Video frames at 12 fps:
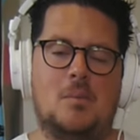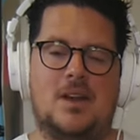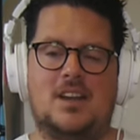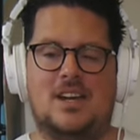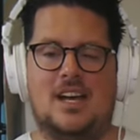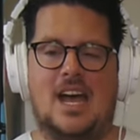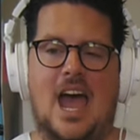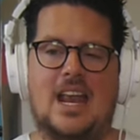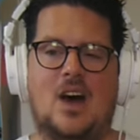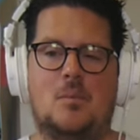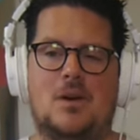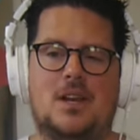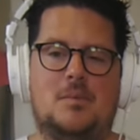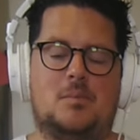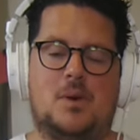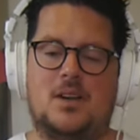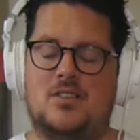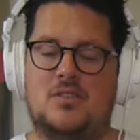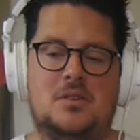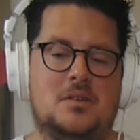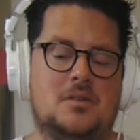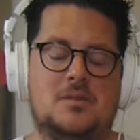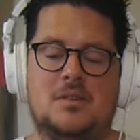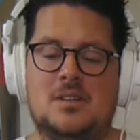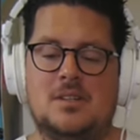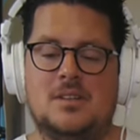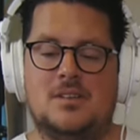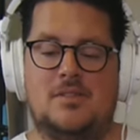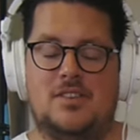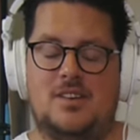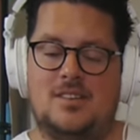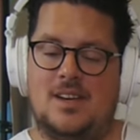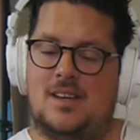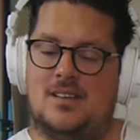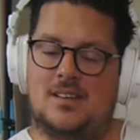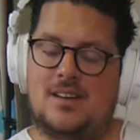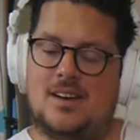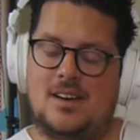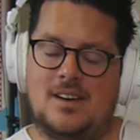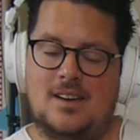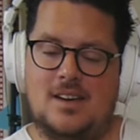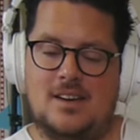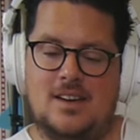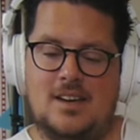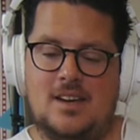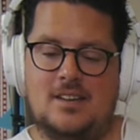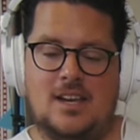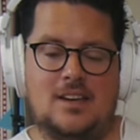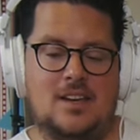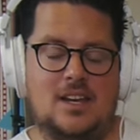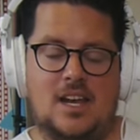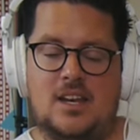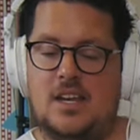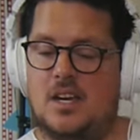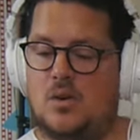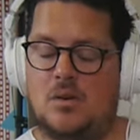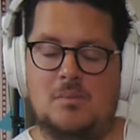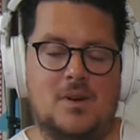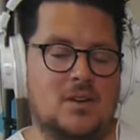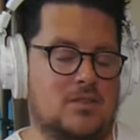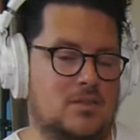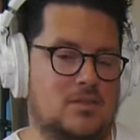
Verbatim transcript: many and how many prints do you facilitate in, in in a year or a month